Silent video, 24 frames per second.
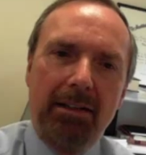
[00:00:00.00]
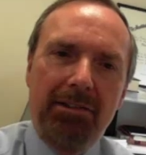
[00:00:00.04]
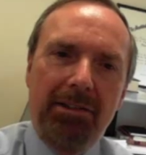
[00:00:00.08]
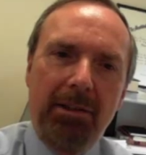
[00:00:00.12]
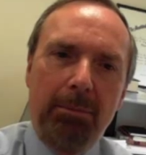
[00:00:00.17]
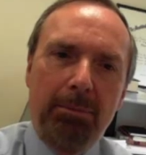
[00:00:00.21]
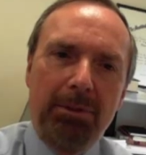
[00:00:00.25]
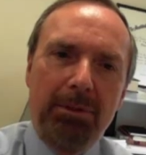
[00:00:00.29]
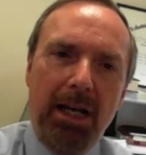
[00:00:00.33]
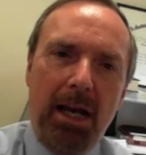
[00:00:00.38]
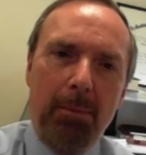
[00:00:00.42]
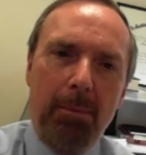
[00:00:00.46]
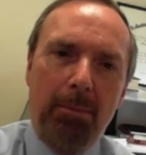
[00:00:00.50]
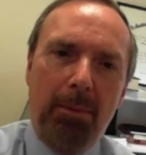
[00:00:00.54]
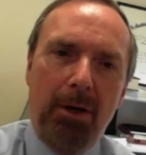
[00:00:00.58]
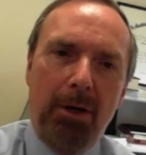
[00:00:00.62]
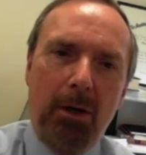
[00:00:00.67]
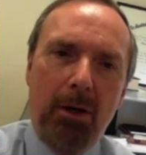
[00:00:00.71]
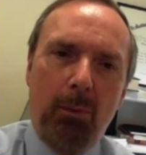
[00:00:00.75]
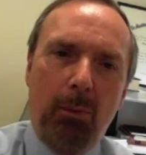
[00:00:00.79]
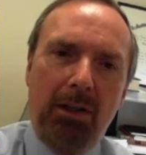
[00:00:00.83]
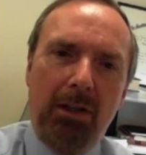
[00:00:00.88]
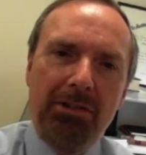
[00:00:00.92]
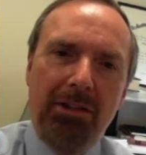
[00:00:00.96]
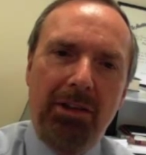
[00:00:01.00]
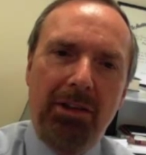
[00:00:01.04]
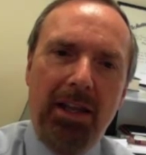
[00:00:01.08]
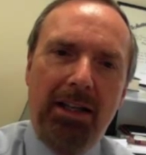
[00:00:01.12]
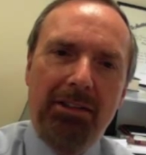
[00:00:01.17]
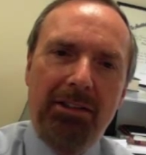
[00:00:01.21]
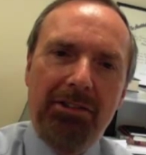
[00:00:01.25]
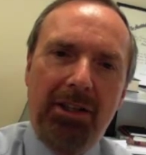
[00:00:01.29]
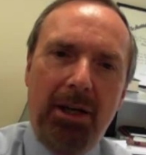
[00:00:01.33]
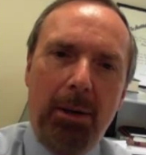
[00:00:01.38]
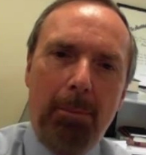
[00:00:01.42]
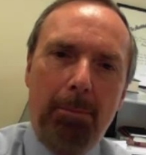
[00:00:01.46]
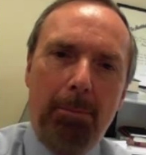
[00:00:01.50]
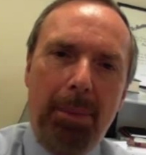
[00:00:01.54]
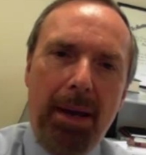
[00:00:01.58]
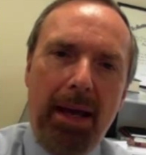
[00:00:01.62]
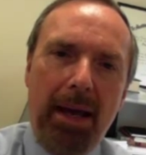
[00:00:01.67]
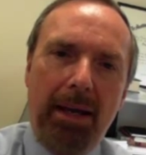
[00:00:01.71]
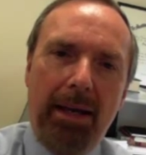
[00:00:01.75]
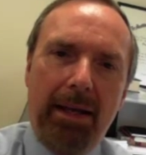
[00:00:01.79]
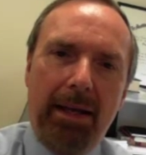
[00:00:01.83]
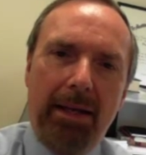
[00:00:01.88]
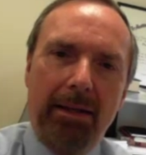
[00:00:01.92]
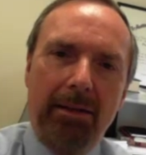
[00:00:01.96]
September was less
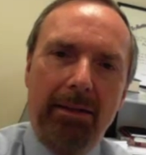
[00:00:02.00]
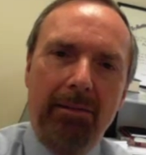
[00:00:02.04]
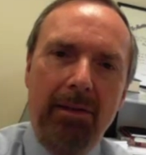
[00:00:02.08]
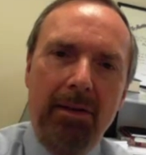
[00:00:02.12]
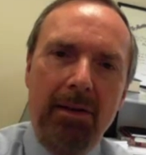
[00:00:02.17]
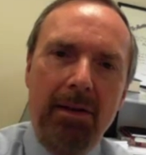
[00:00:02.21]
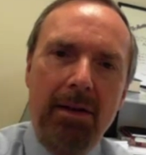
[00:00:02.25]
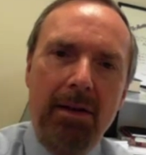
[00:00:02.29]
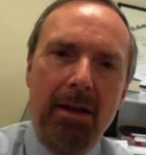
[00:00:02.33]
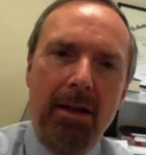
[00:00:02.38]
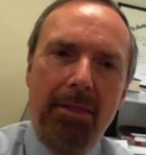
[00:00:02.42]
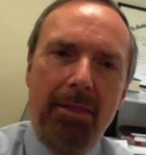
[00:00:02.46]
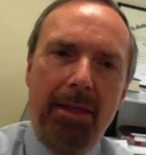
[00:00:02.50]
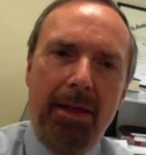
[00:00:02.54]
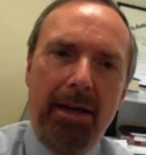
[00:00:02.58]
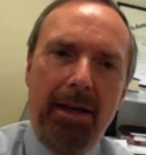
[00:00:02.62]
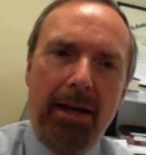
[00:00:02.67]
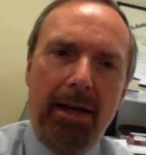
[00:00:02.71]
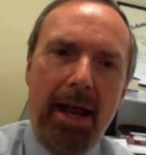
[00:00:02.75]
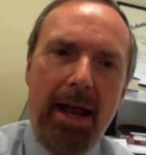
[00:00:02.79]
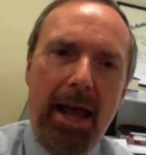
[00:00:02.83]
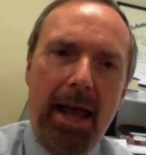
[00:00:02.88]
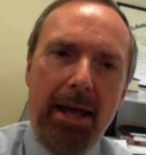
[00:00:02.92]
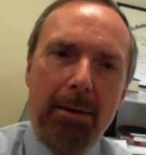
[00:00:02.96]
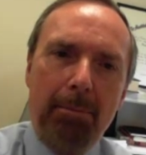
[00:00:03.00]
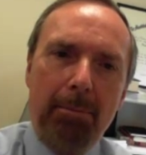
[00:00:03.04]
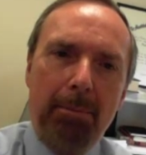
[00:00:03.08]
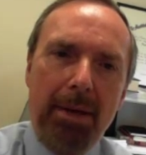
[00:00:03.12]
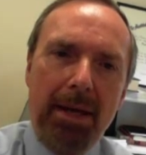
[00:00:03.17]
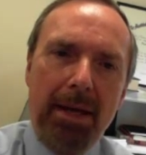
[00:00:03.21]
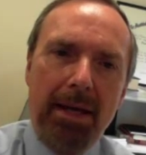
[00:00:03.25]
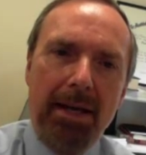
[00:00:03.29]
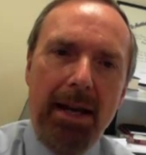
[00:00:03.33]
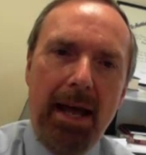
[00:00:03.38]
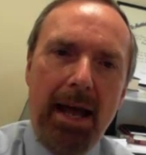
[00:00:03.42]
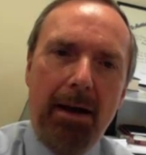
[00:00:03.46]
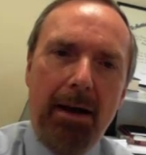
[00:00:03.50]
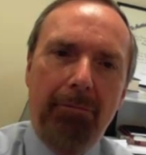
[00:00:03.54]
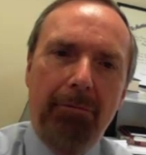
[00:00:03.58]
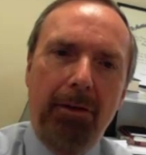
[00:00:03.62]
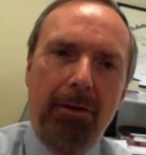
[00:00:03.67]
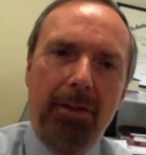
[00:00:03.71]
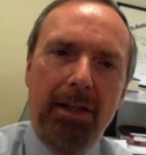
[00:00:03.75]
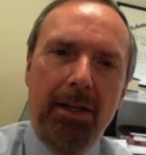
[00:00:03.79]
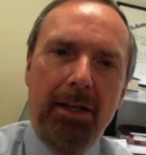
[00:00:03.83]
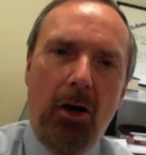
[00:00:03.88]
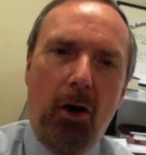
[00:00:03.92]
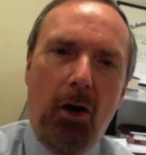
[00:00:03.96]
compelling than it had been
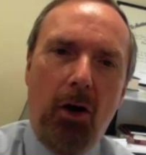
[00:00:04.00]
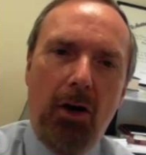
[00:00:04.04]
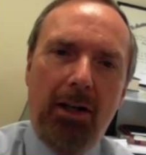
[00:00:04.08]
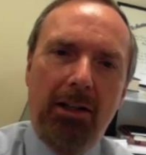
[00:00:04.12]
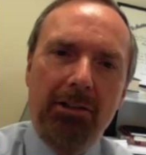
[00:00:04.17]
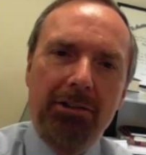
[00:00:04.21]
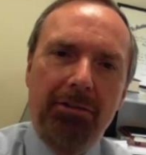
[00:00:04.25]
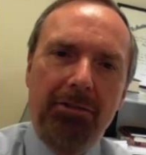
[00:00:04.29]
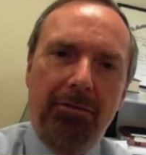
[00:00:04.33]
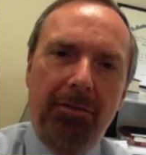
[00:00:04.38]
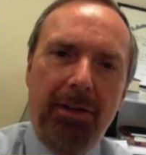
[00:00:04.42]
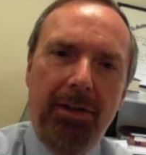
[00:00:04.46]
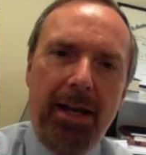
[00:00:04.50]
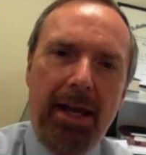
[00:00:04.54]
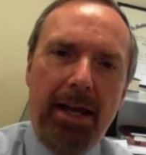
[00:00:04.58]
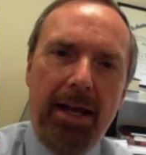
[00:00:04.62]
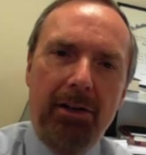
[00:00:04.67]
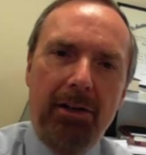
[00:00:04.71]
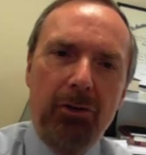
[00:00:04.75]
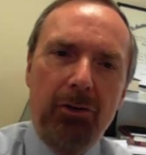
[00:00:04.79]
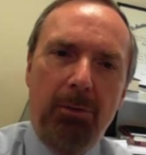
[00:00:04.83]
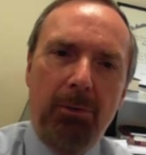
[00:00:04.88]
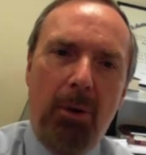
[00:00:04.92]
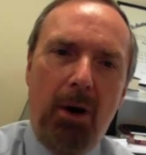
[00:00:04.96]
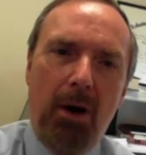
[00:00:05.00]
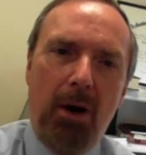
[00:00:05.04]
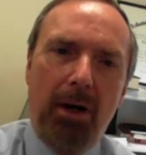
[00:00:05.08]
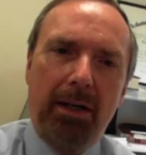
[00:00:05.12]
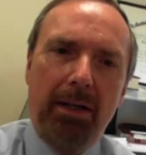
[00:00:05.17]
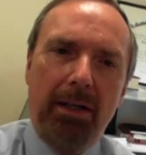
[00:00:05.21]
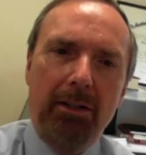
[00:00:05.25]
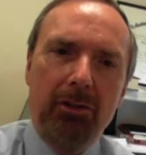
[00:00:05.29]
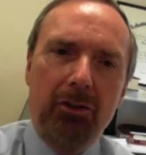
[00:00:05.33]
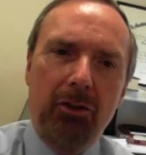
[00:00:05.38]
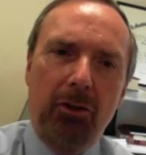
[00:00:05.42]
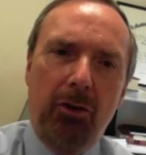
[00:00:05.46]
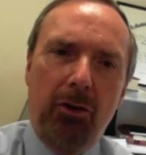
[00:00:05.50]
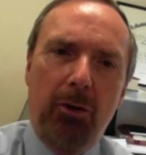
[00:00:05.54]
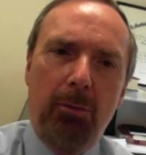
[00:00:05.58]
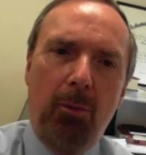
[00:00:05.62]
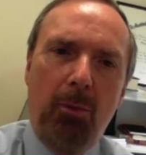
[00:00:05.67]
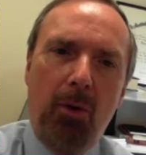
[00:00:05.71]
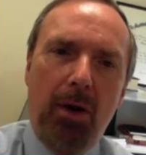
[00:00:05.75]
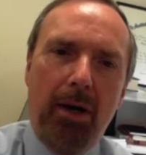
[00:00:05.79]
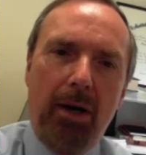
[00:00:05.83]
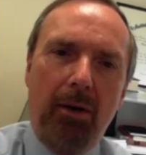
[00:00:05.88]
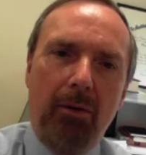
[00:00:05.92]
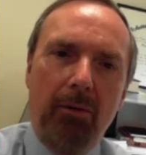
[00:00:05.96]
after the August financial market
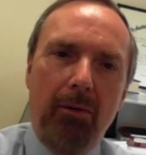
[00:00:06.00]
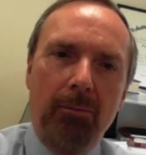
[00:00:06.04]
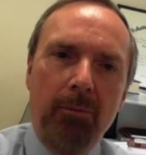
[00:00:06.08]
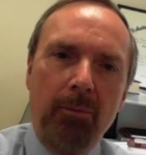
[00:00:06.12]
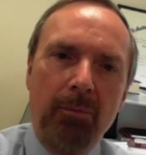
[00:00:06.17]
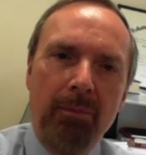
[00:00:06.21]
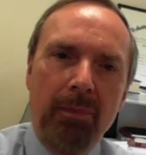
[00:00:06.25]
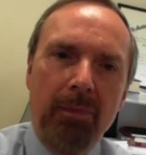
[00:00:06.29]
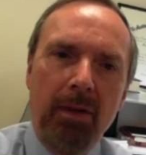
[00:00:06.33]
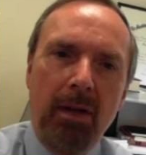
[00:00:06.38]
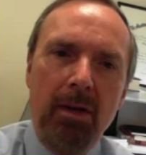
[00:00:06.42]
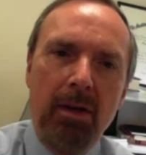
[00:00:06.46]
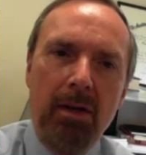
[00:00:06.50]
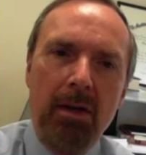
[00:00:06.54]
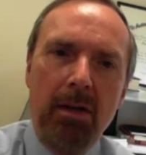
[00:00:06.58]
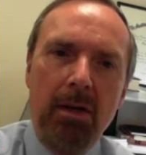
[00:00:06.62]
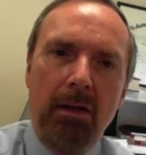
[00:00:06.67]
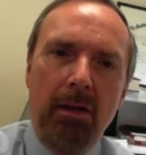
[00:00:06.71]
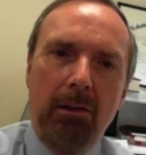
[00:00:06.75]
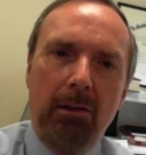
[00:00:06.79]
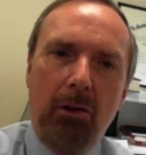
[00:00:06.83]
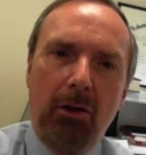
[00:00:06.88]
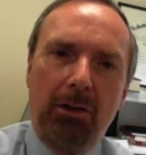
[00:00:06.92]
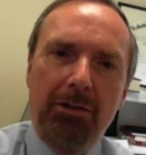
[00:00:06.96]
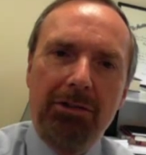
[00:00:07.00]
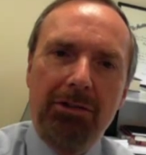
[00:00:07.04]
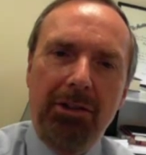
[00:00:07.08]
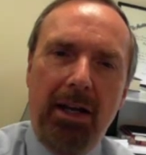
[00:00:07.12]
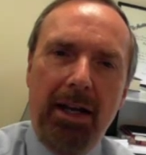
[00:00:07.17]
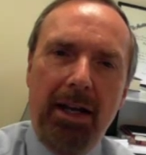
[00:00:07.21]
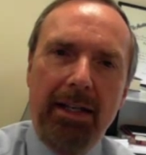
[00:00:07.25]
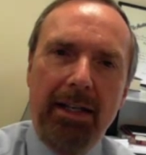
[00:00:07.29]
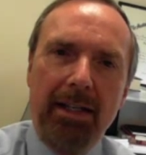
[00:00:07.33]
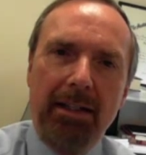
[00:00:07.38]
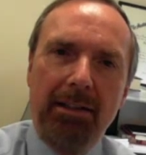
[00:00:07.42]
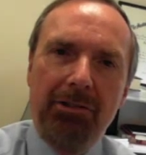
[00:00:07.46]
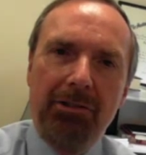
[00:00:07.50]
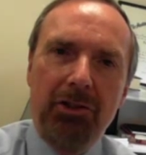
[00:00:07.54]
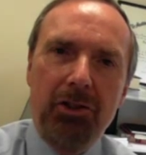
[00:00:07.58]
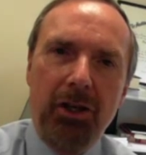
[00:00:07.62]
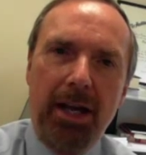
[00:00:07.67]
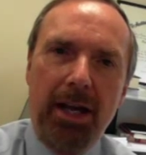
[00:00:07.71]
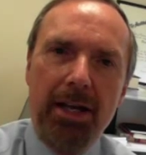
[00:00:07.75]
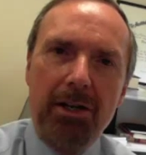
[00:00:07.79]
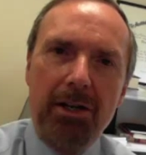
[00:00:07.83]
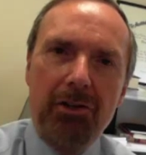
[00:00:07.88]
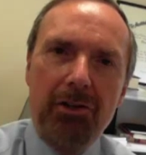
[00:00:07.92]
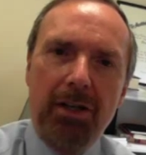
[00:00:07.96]
turmoil. Looks like he's
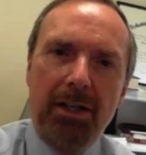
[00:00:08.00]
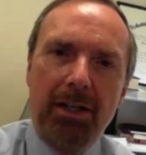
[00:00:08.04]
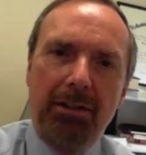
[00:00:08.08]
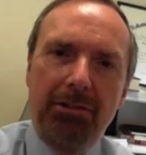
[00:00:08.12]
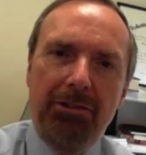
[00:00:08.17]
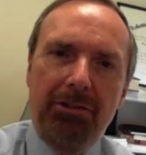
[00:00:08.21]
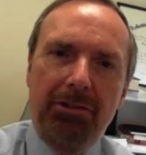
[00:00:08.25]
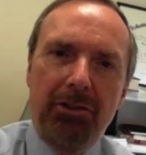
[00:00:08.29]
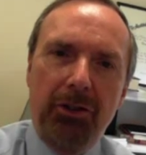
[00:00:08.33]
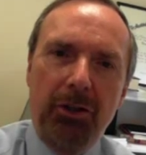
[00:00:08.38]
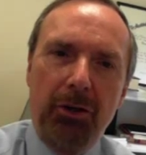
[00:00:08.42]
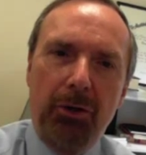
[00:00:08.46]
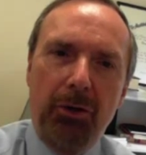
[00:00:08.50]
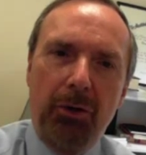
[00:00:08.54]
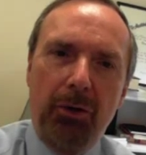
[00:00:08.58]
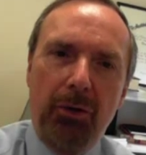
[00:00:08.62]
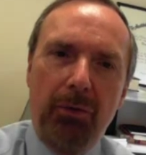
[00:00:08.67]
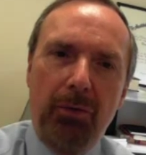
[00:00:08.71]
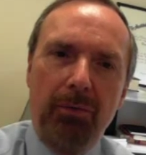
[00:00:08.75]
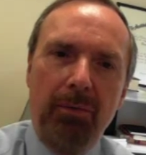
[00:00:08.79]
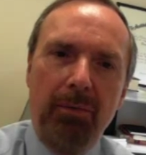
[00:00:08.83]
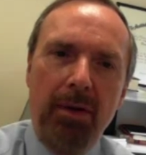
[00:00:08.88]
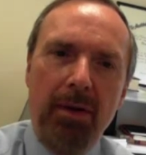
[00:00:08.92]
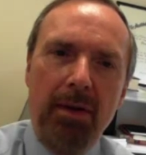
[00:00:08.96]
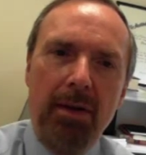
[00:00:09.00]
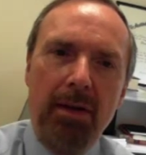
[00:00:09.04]
changing his tune.